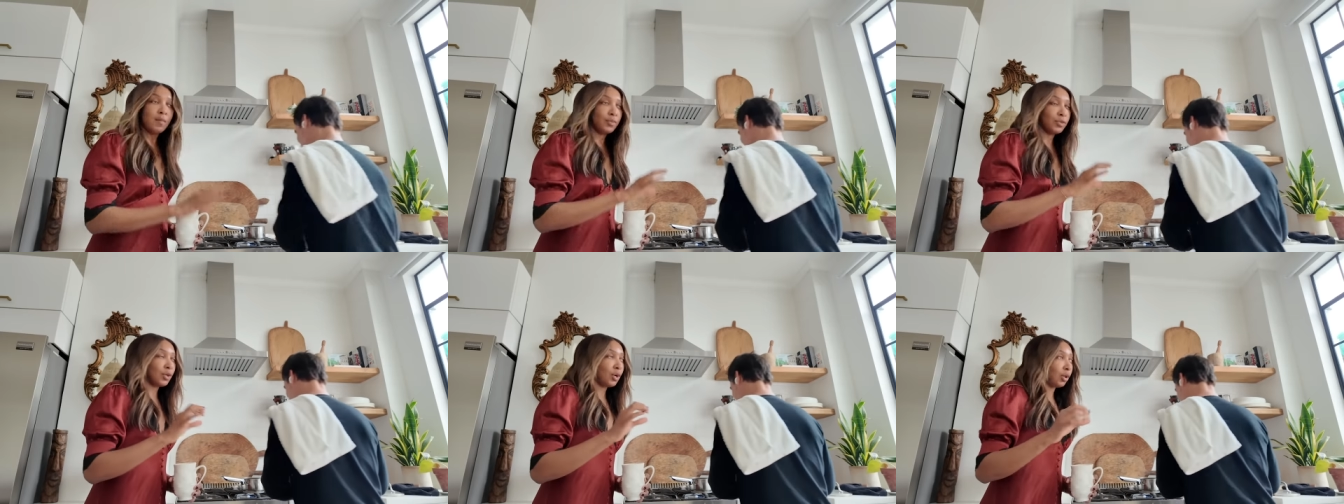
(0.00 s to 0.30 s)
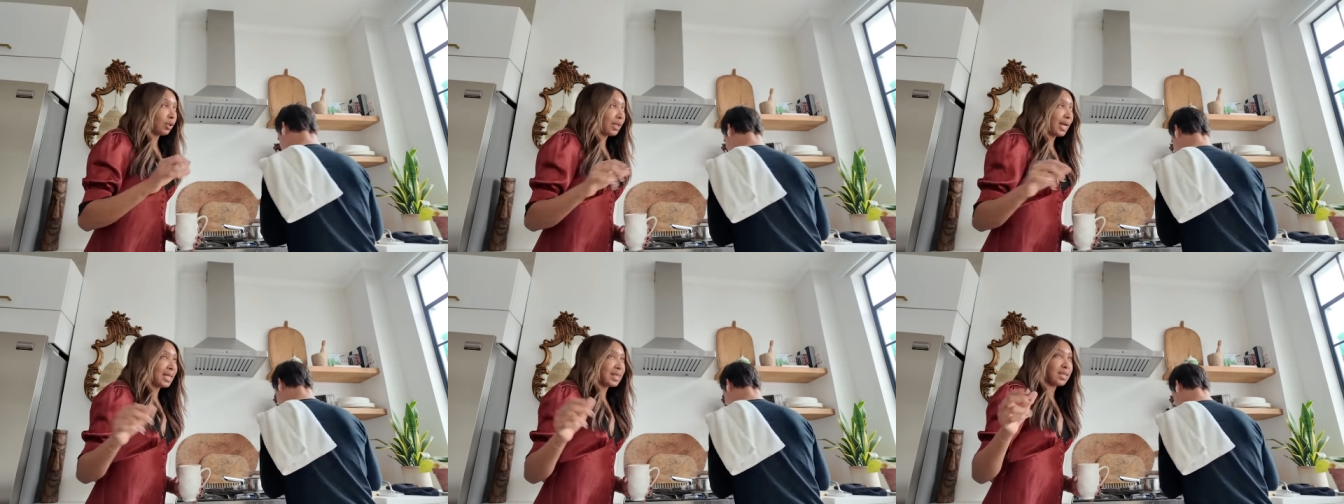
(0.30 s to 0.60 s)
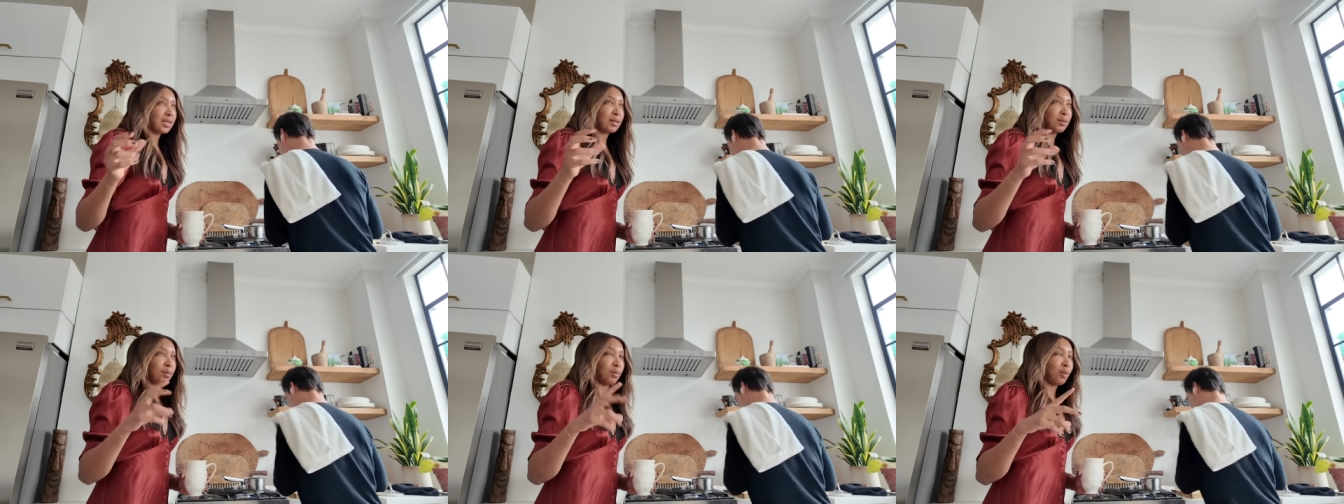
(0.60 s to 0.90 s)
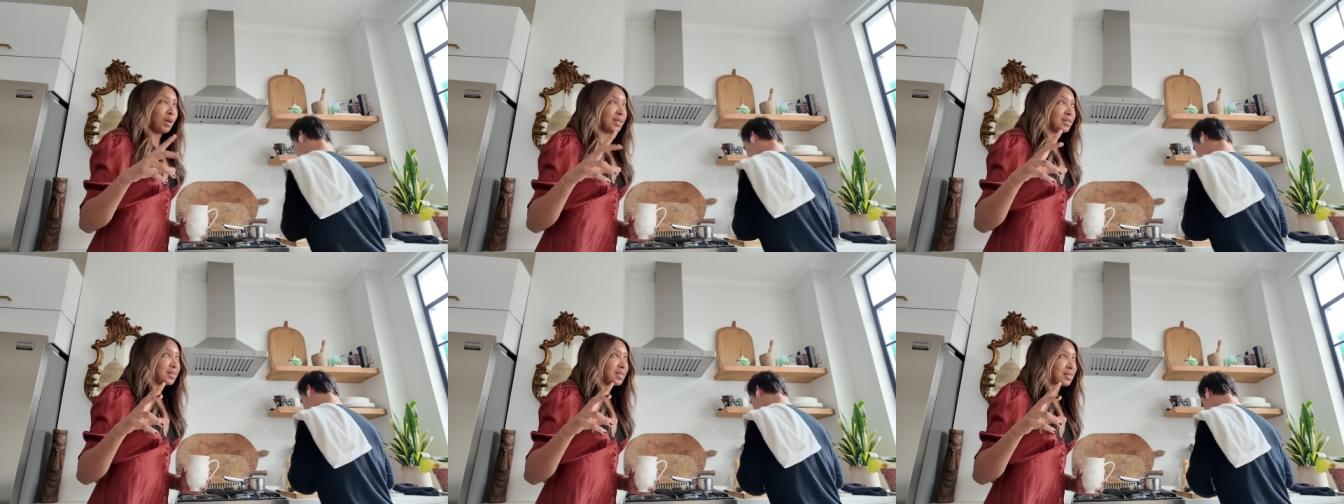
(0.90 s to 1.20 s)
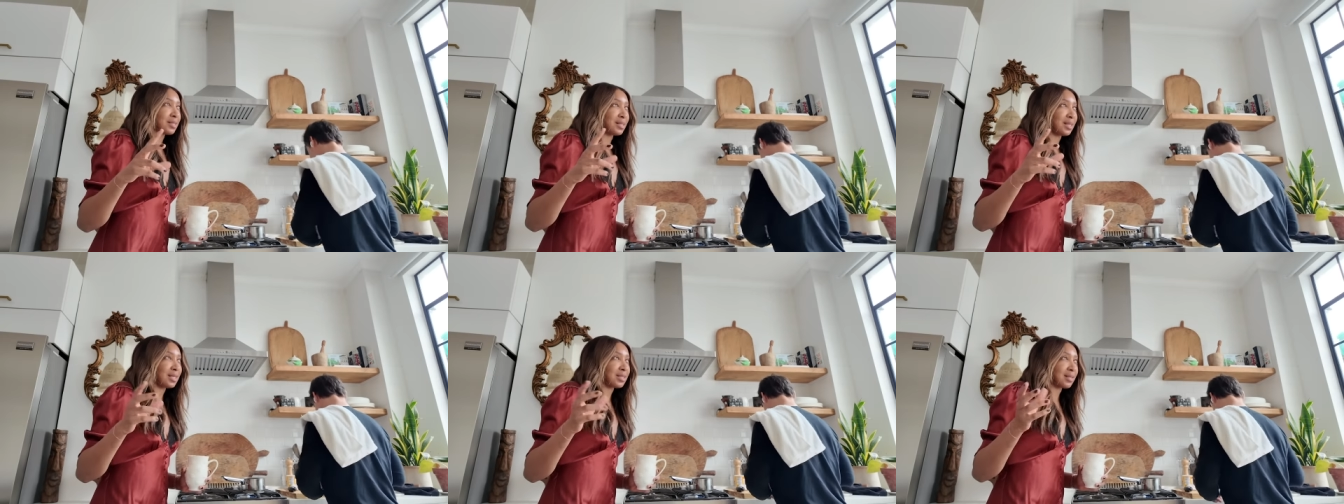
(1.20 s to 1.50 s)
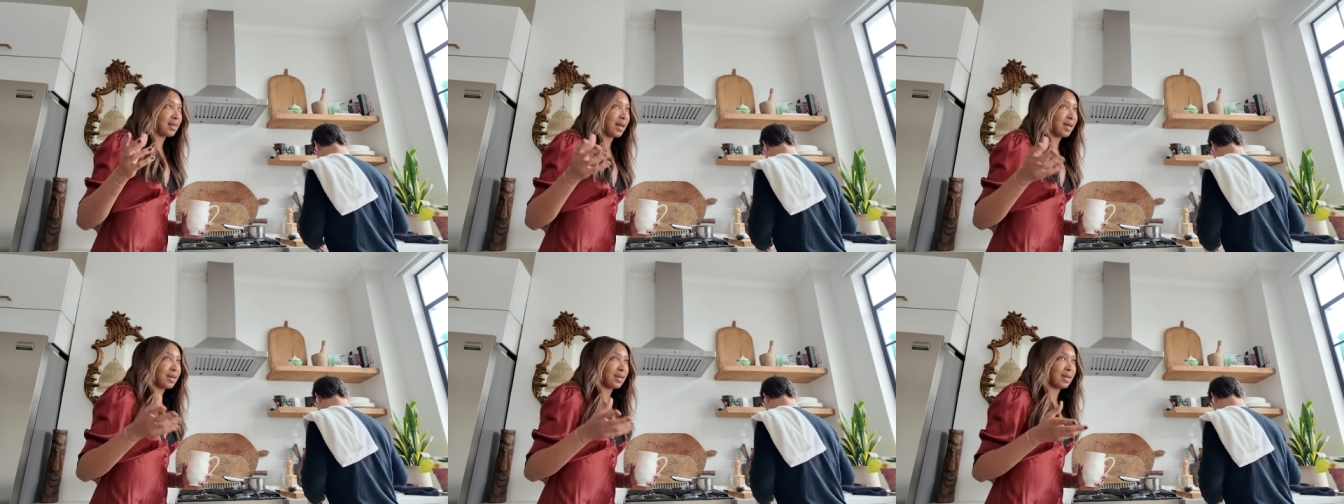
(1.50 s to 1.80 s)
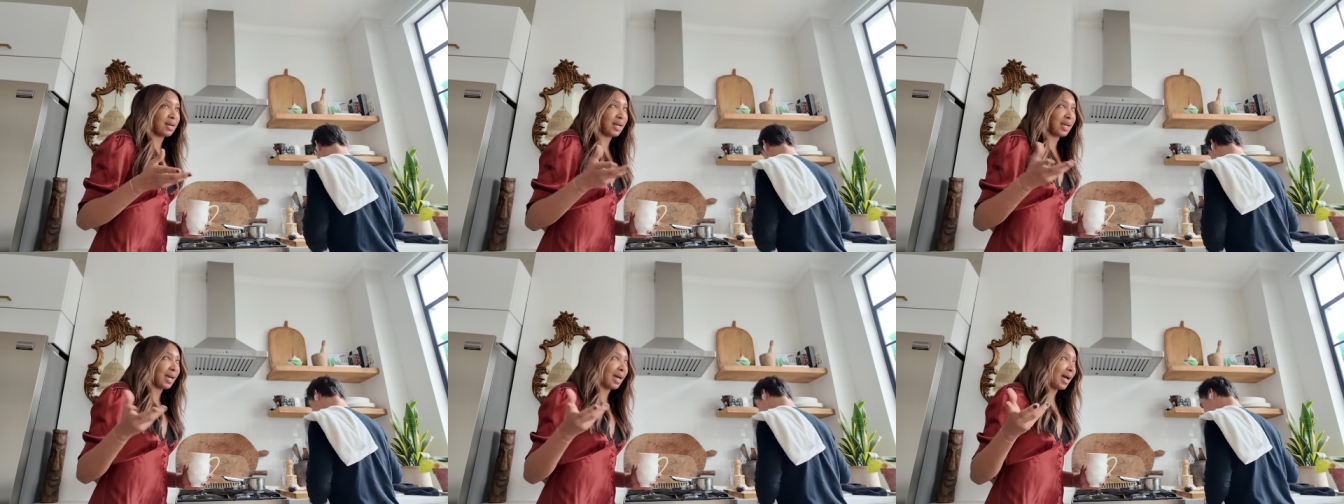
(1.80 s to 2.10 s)
not like the ones that says like
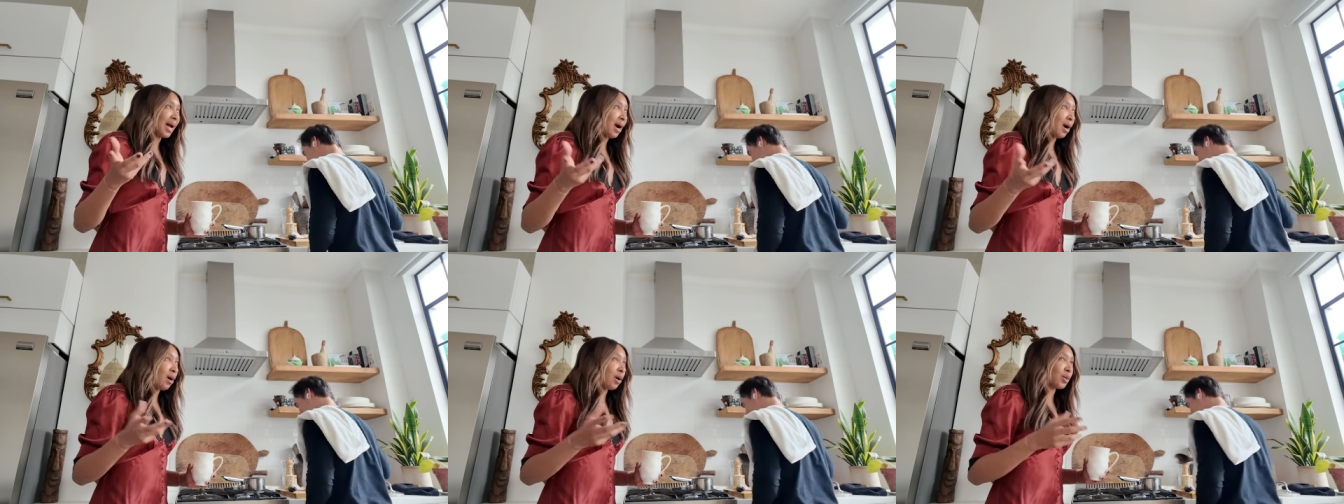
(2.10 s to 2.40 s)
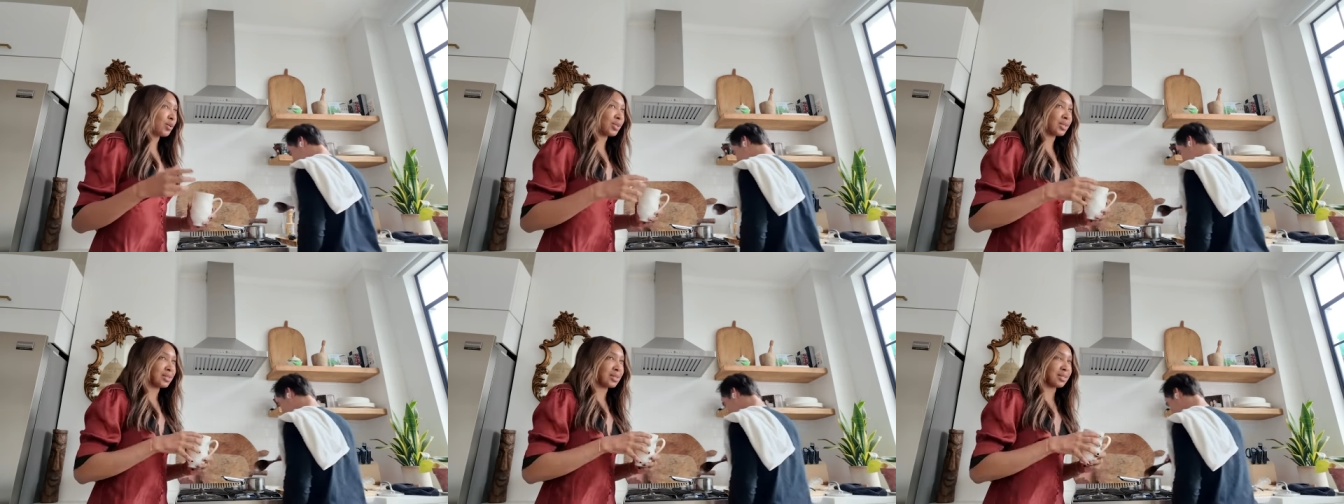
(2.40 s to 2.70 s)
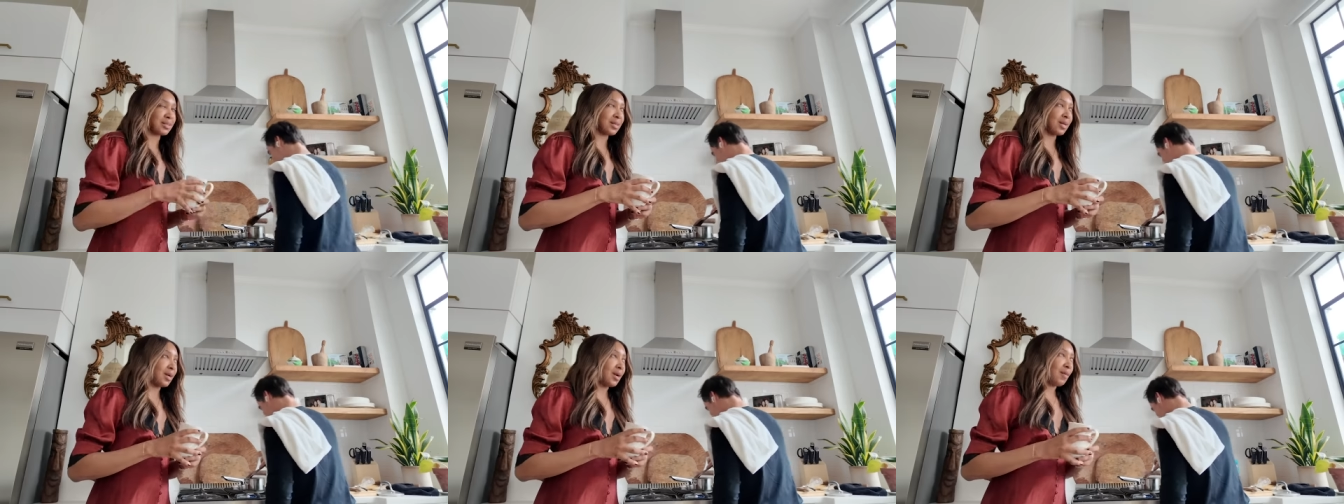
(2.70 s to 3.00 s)
cacao, that says